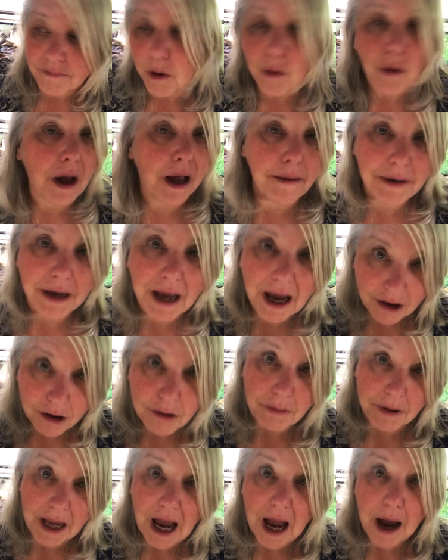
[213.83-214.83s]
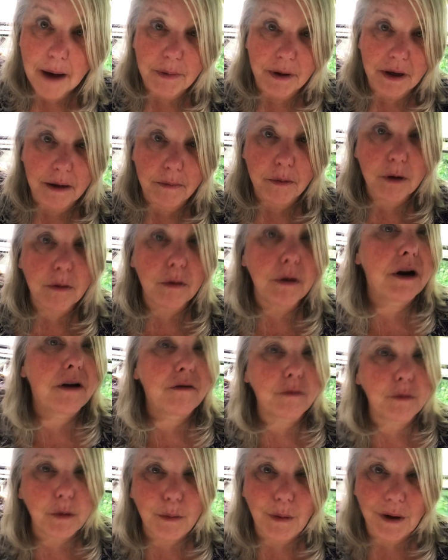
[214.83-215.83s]
Well, I mean, I could be happy, but it would
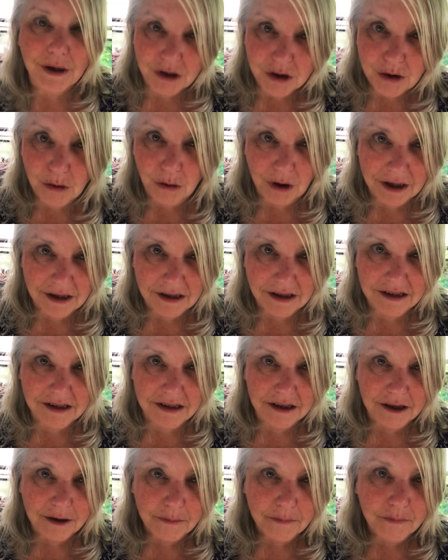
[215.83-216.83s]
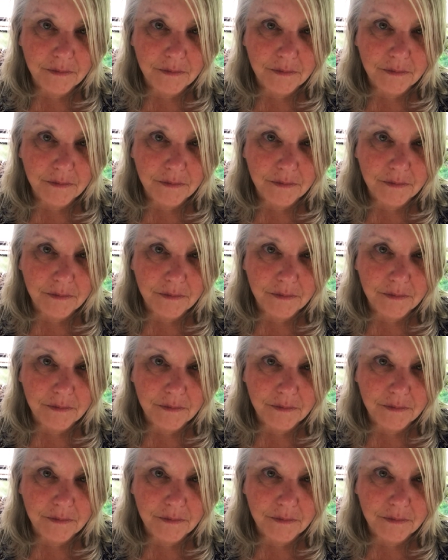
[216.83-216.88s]
never be my choice.